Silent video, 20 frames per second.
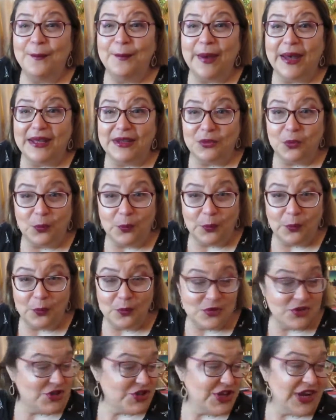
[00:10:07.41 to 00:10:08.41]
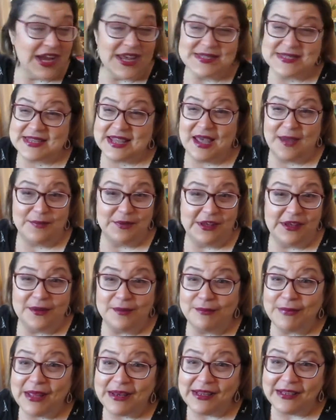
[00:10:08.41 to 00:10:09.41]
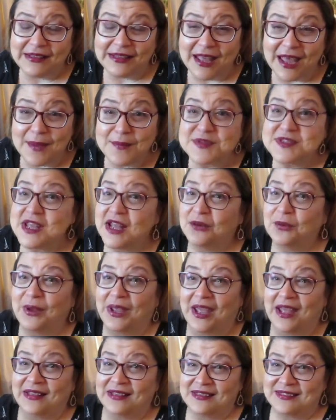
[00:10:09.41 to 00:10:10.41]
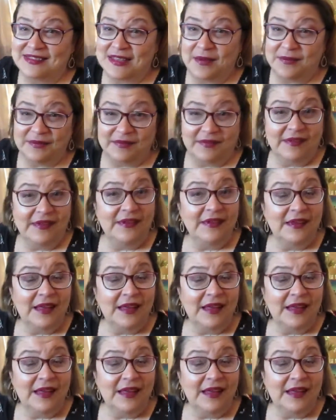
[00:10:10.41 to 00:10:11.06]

but she has come here many times and we had some